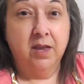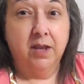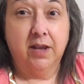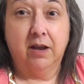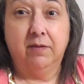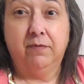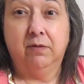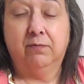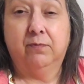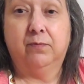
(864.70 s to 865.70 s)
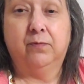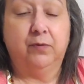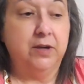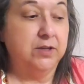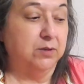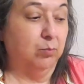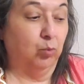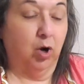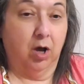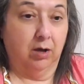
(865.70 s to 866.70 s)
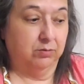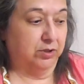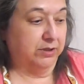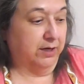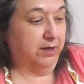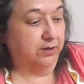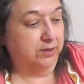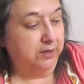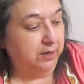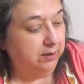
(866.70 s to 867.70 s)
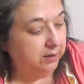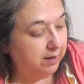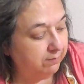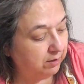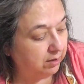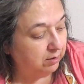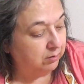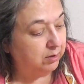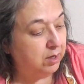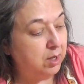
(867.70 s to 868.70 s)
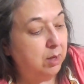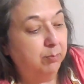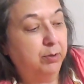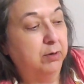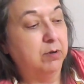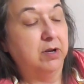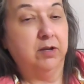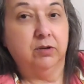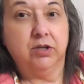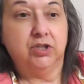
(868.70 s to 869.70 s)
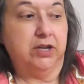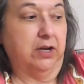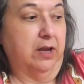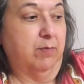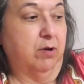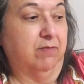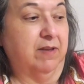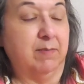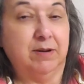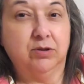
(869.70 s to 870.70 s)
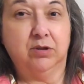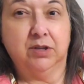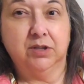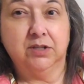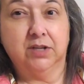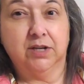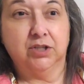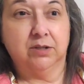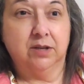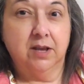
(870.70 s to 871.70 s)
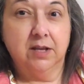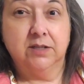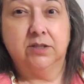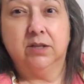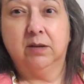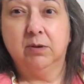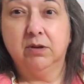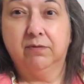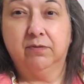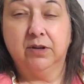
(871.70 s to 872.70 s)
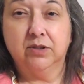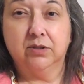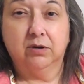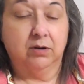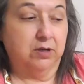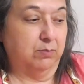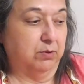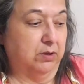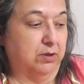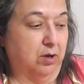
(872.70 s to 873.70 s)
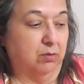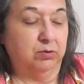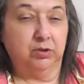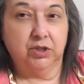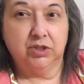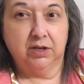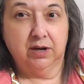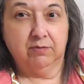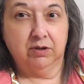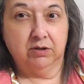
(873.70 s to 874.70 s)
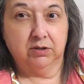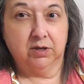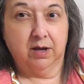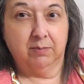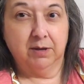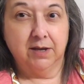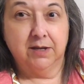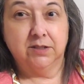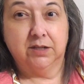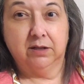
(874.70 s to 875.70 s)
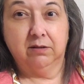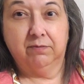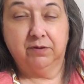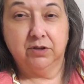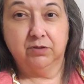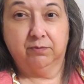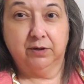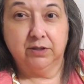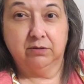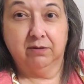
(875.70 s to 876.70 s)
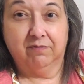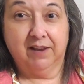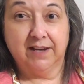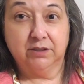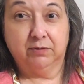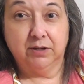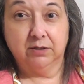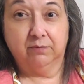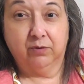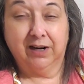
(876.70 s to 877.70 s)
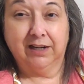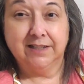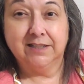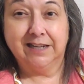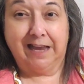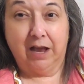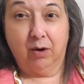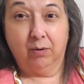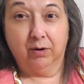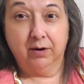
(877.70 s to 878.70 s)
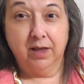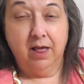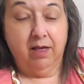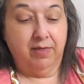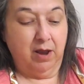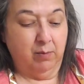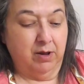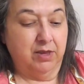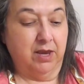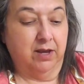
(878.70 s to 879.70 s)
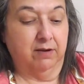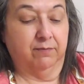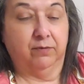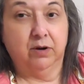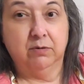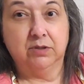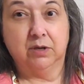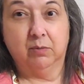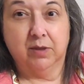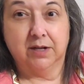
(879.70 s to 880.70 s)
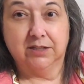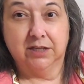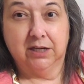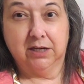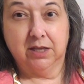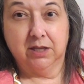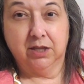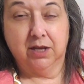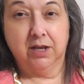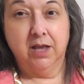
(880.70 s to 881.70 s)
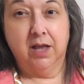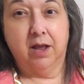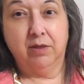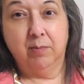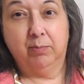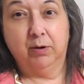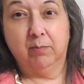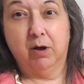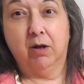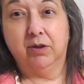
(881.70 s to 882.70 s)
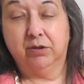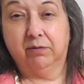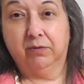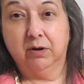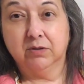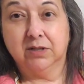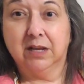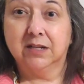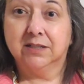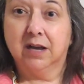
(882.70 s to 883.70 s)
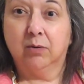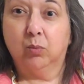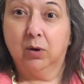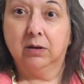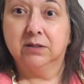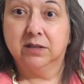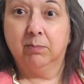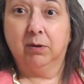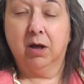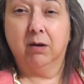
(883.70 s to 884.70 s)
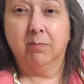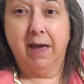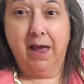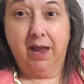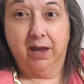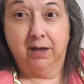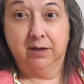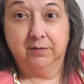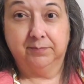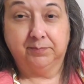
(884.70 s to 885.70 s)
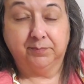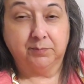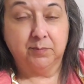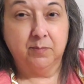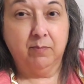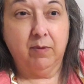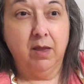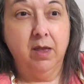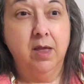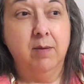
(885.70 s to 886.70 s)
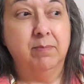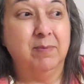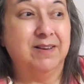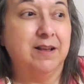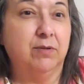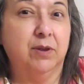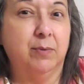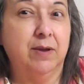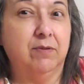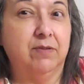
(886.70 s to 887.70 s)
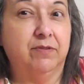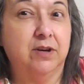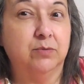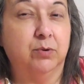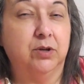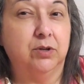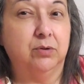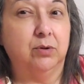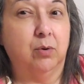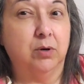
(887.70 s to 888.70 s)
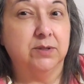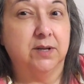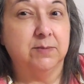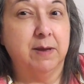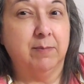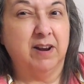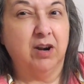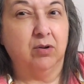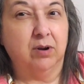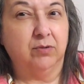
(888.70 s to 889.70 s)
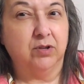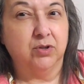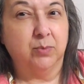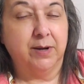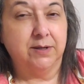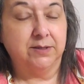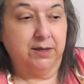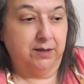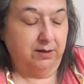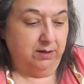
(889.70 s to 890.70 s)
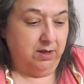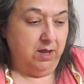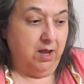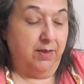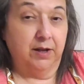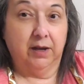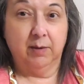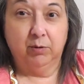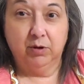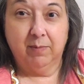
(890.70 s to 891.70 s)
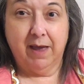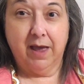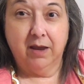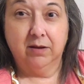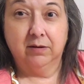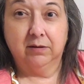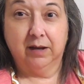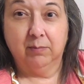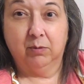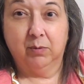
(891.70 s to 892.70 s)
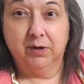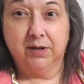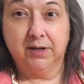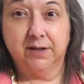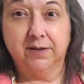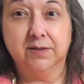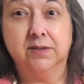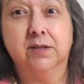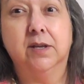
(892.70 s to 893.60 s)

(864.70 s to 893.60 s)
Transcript: now if you freeze them raw, just like I have here, put them on a cookie sheet, lay them all flat, make sure nothing's touching. Stick them in your freezer on top of the whole cookie sheet and everything on top. Stick them in the freezer and flash freeze them for at least an hour. That way they get frozen without sticking to anything. And then put them all that they're frozen inside one Ziploc bag. But because I don't think we have enough for us, we're going to do the quart size bag, but I don't have to just wait and see. And then label your bag, label what it is,